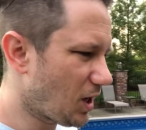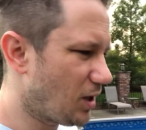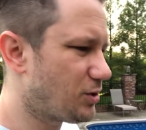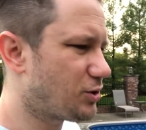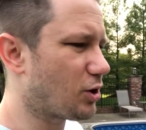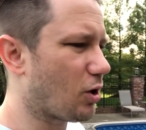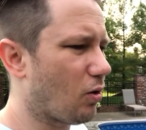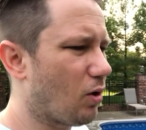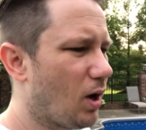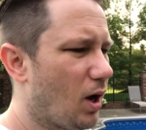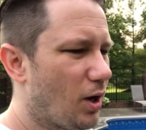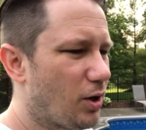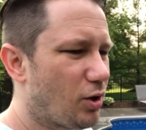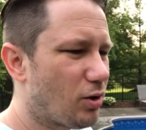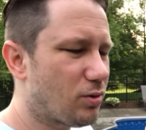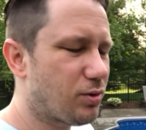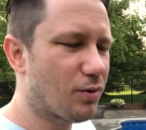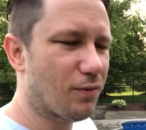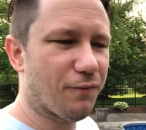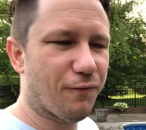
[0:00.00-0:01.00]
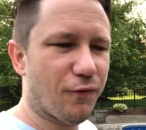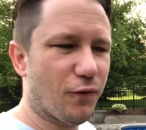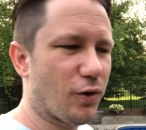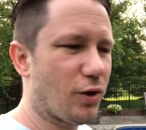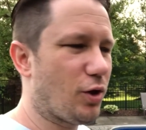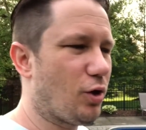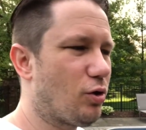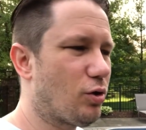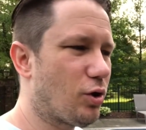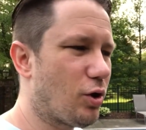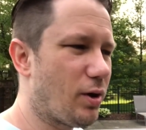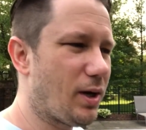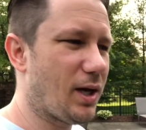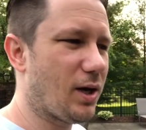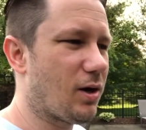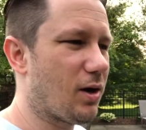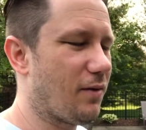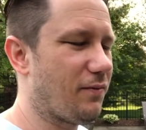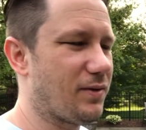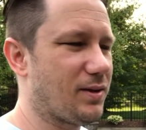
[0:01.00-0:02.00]
So your
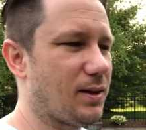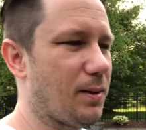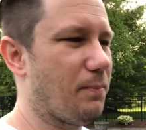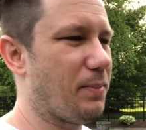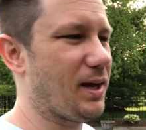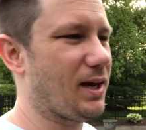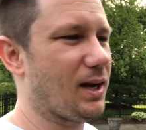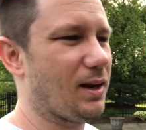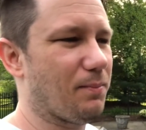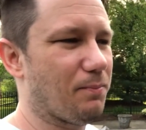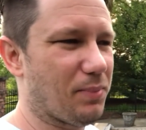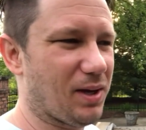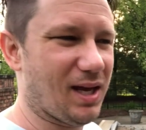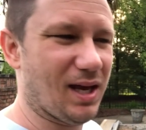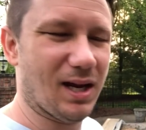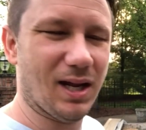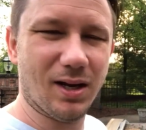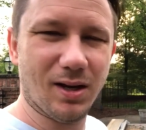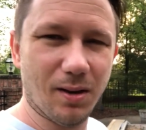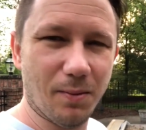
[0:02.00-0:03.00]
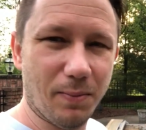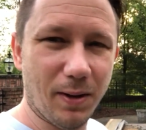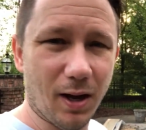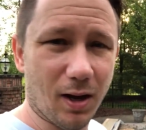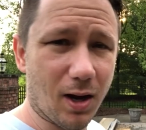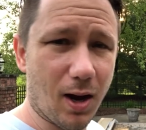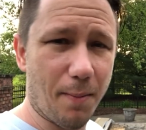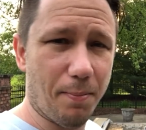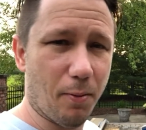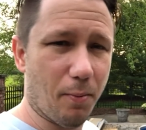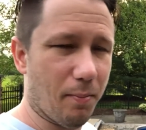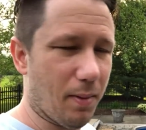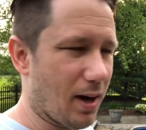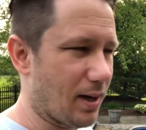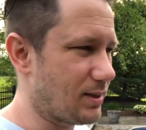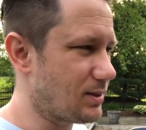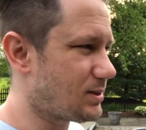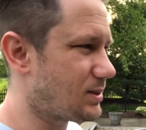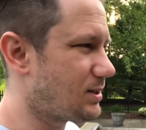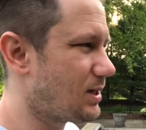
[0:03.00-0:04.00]
learning curve at the beginning could be a couple
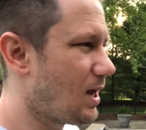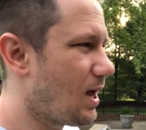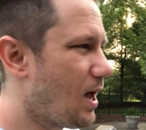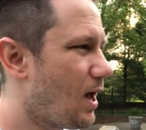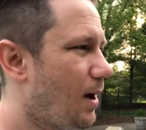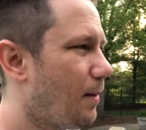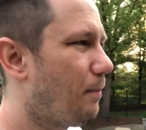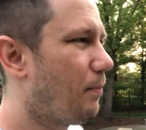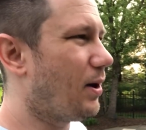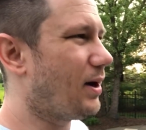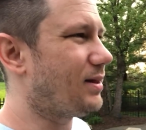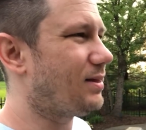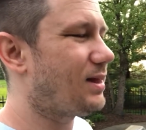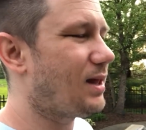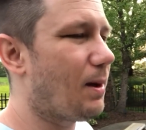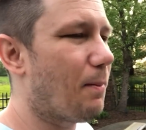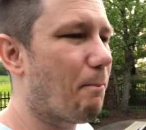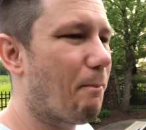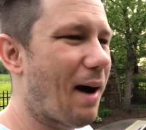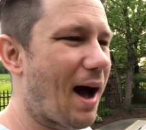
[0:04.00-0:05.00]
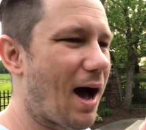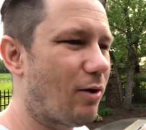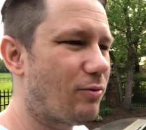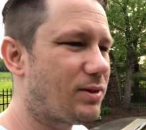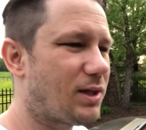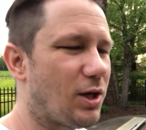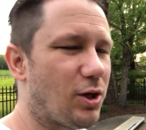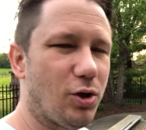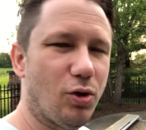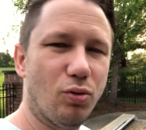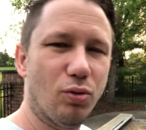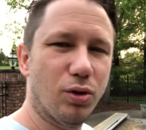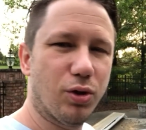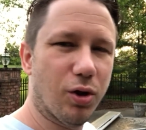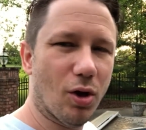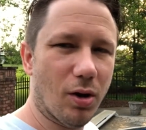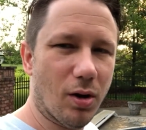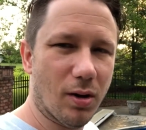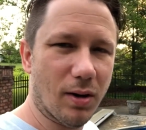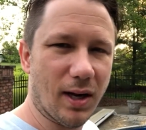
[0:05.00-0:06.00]
months, but the amount that you
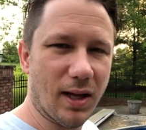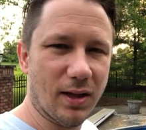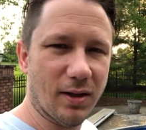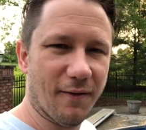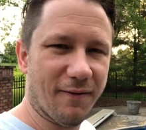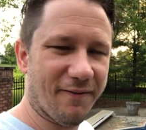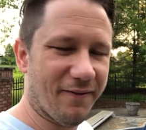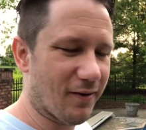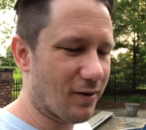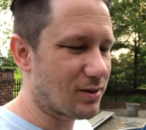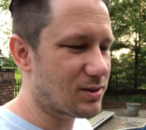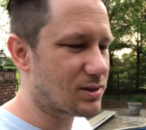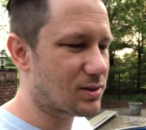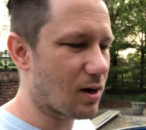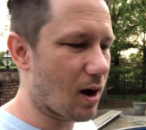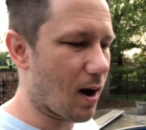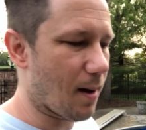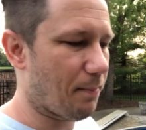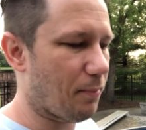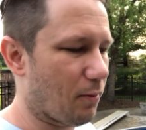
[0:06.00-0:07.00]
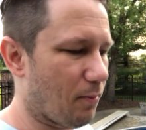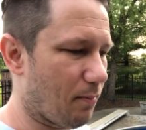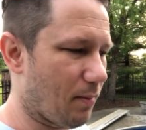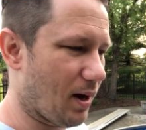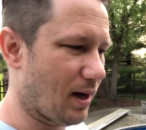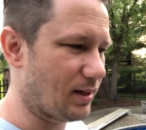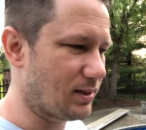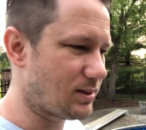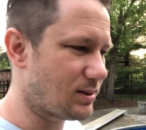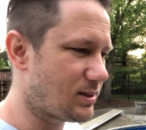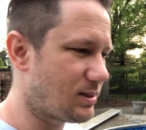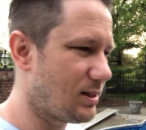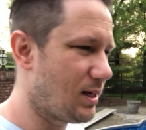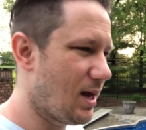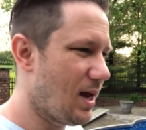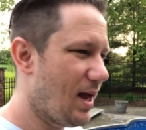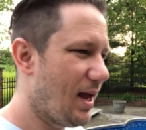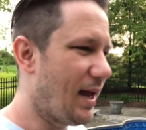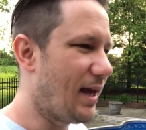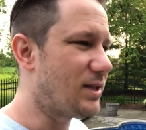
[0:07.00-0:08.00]
learn in the first couple months
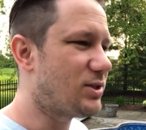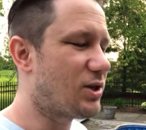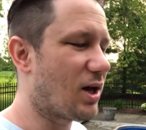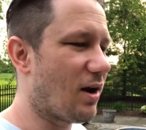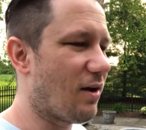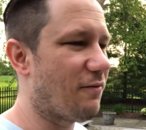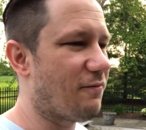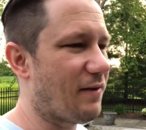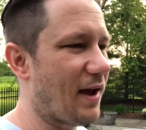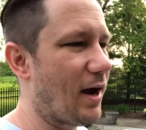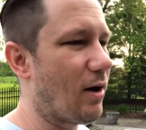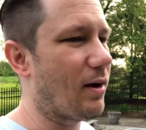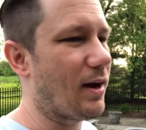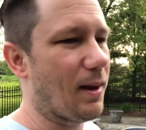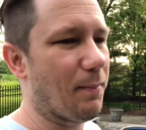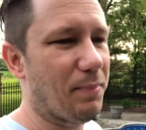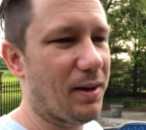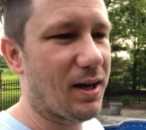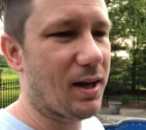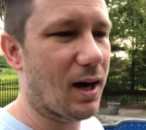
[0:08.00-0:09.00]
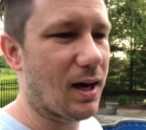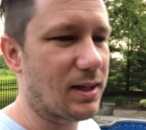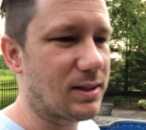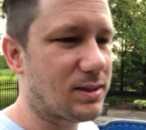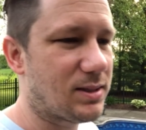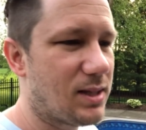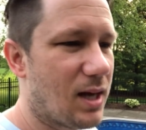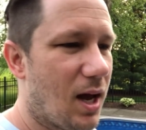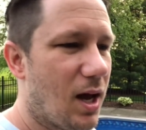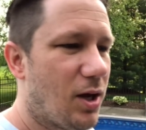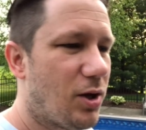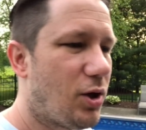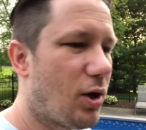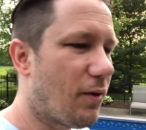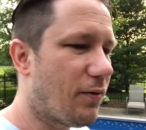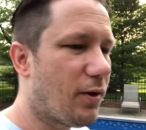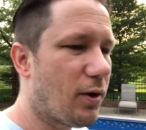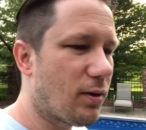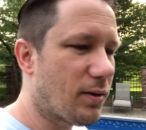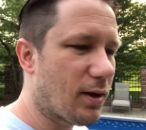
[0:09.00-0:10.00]
is going to vary, because you
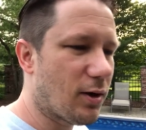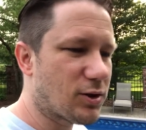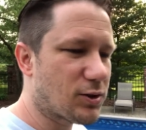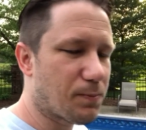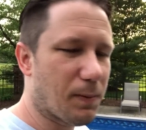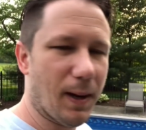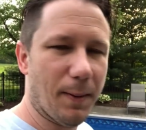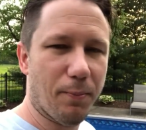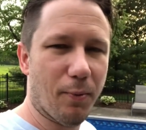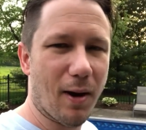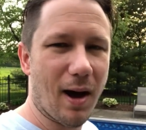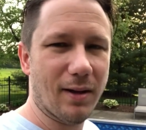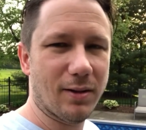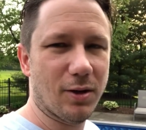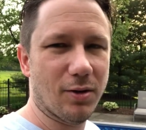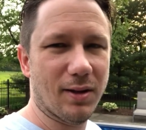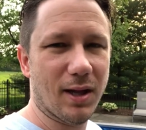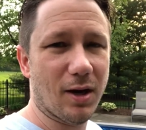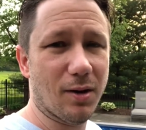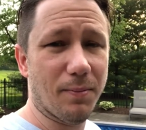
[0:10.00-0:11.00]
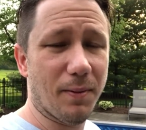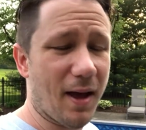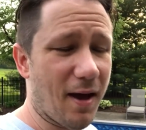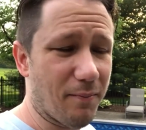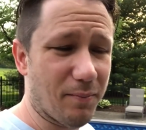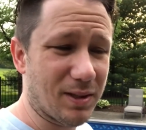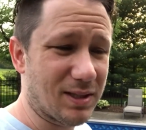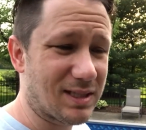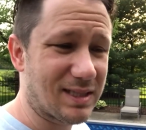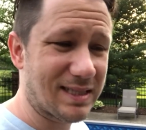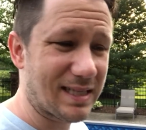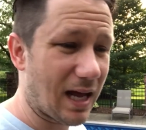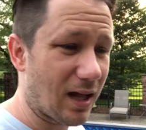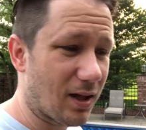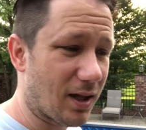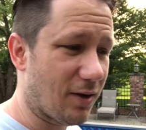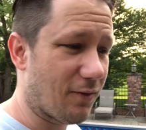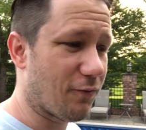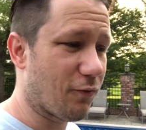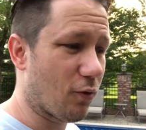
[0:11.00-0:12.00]
know there's people out there that have been
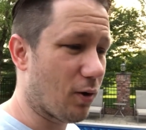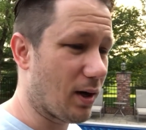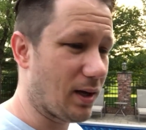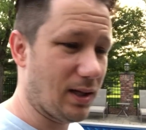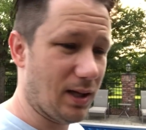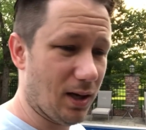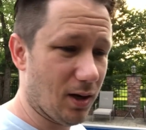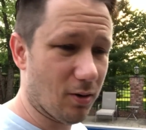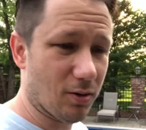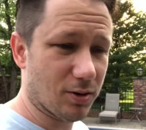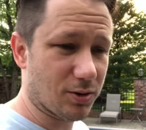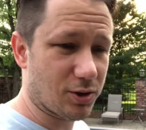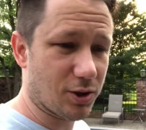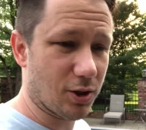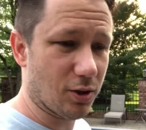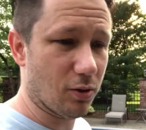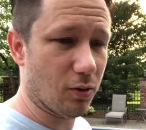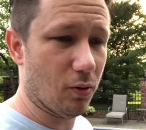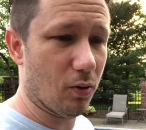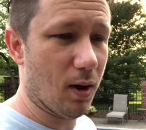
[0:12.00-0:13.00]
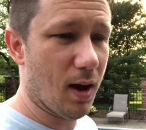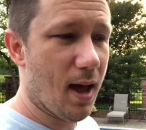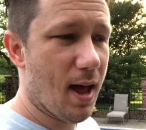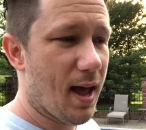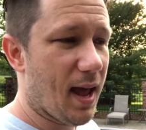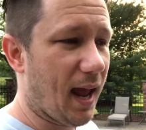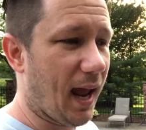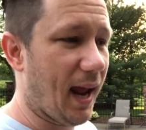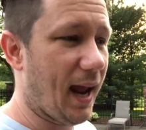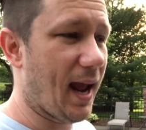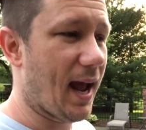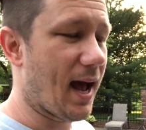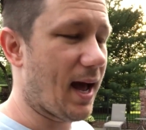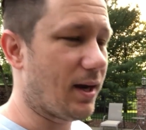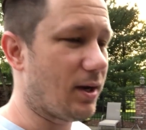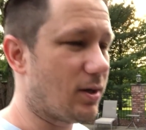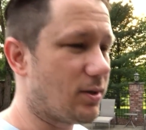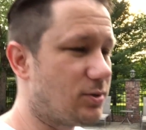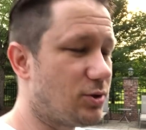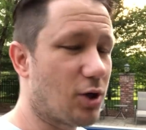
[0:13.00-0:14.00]
selling for a year or two
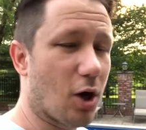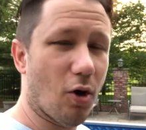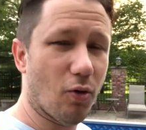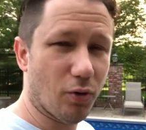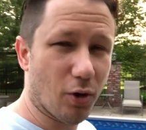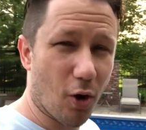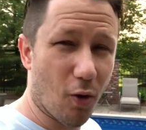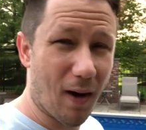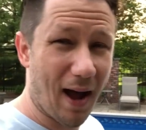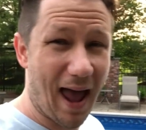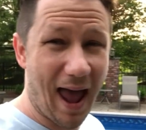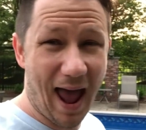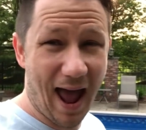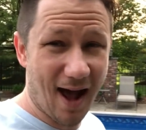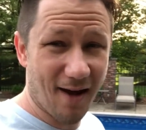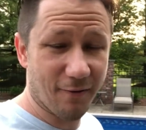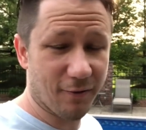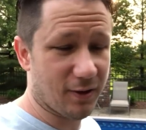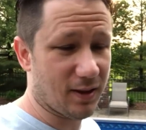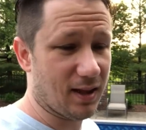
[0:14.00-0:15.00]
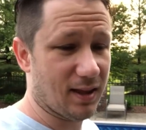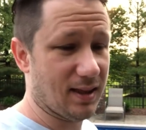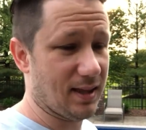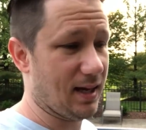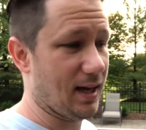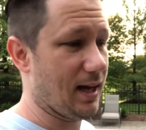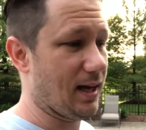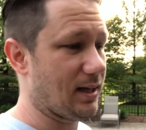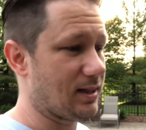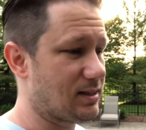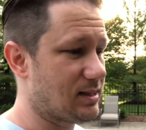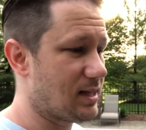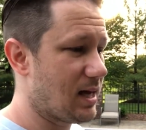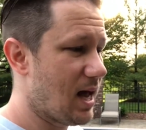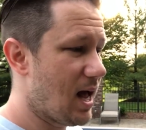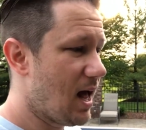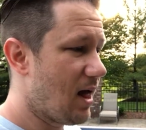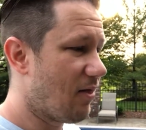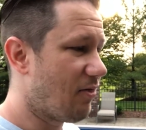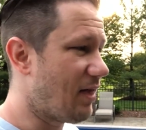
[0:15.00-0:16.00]
and don't know half the things
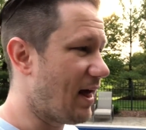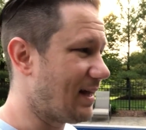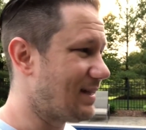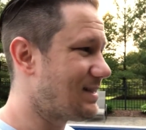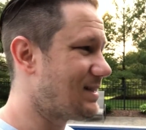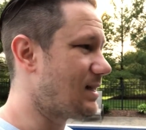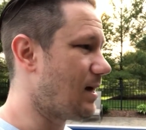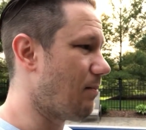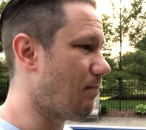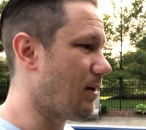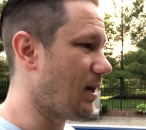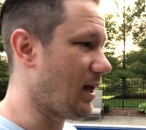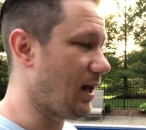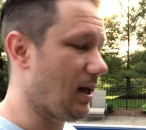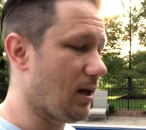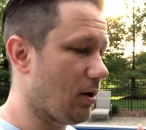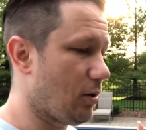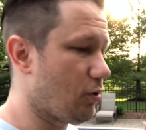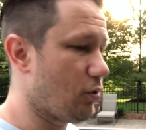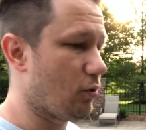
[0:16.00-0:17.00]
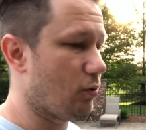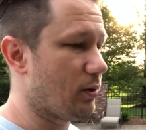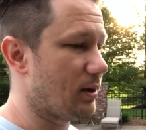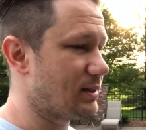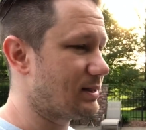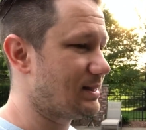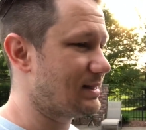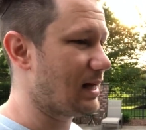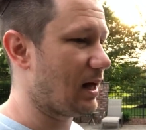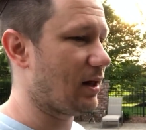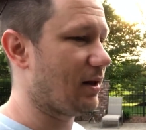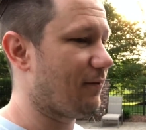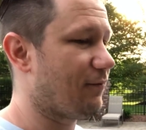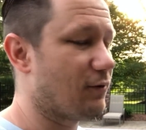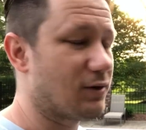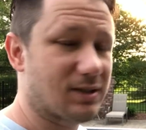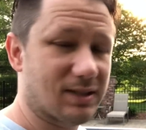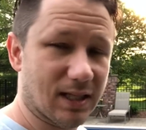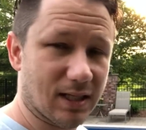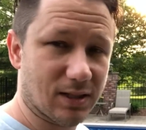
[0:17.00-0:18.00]
that somebody who is selling
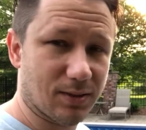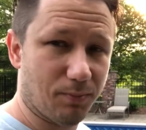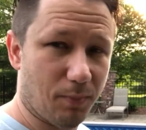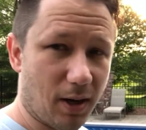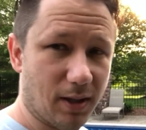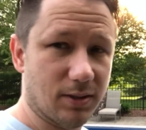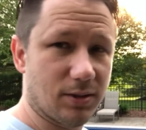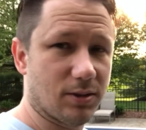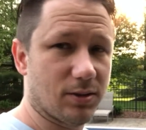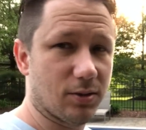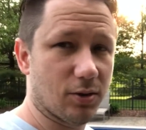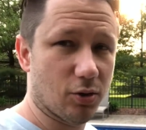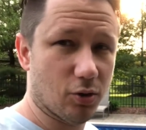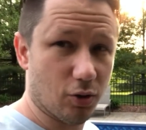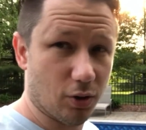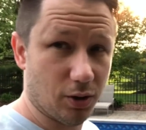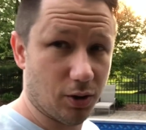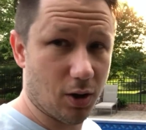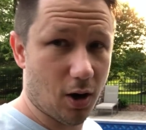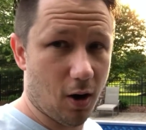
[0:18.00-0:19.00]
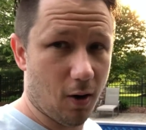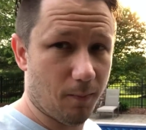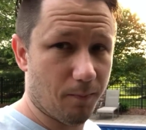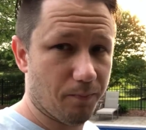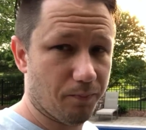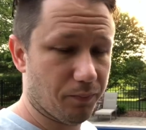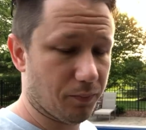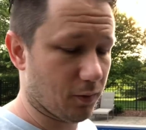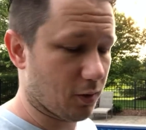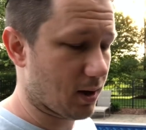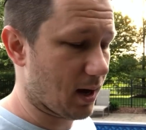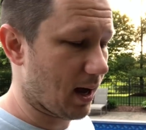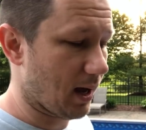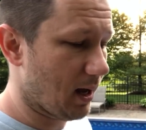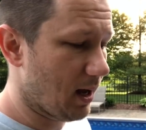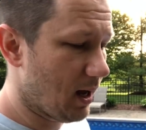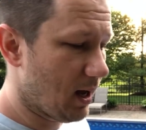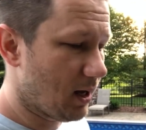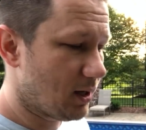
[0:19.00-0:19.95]
for 6 months could know, okay?